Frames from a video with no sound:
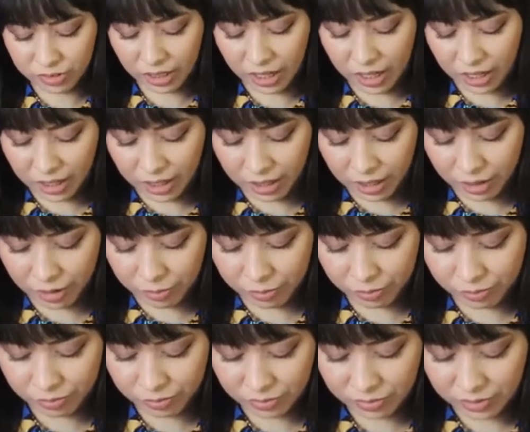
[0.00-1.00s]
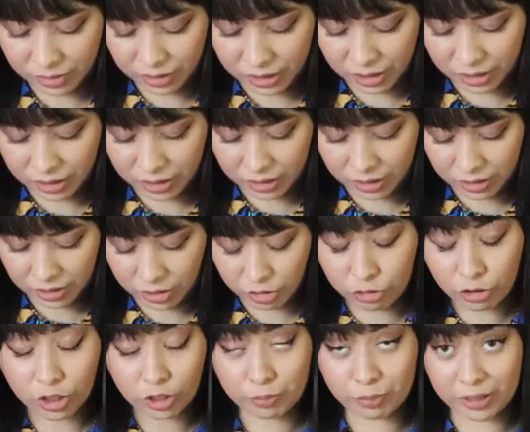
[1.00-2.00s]

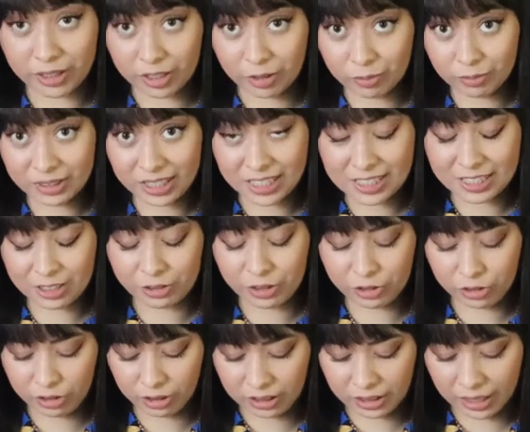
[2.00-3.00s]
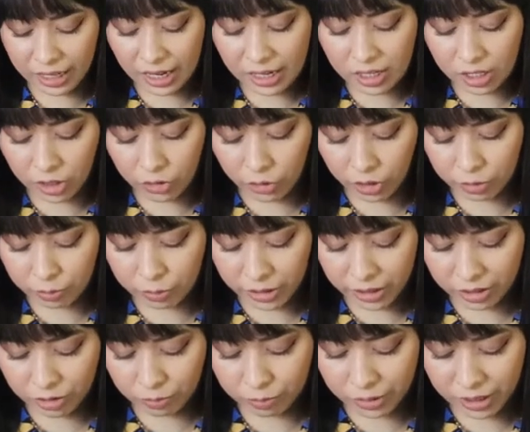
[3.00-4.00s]
rock bottom, that's how you call it. I hit rock
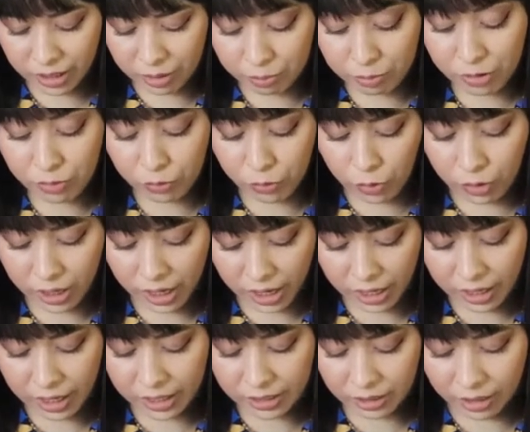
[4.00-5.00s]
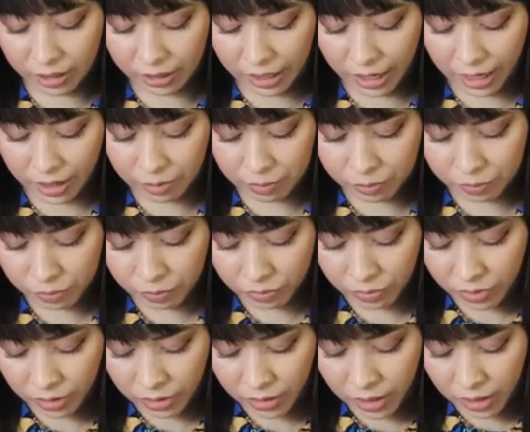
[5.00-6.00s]
bottom, but before I did that,
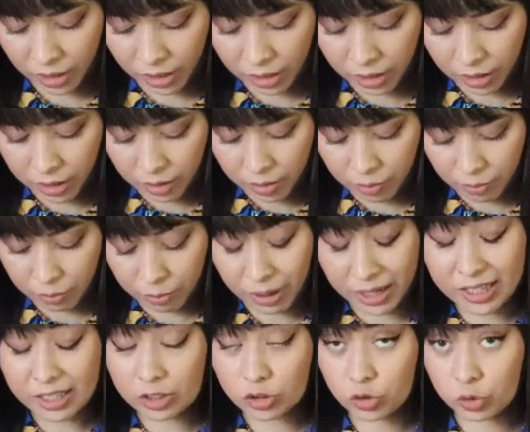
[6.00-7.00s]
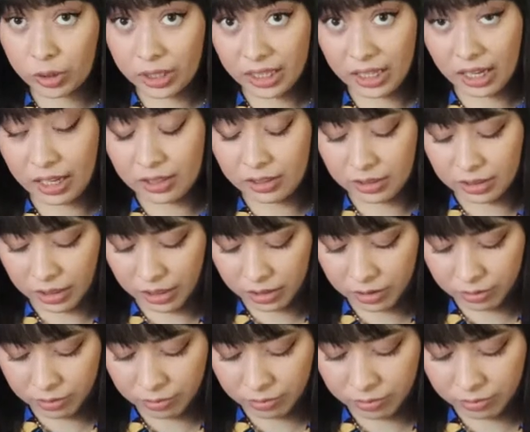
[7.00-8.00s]
back in
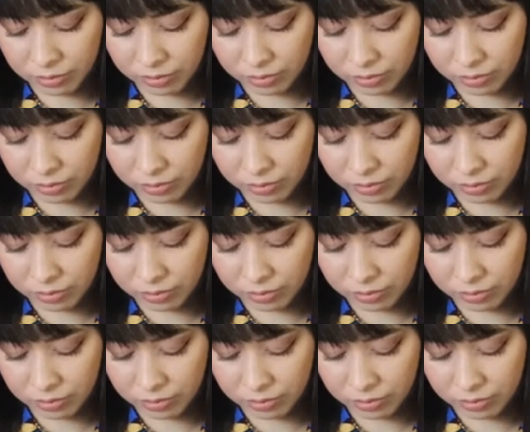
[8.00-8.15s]
2018,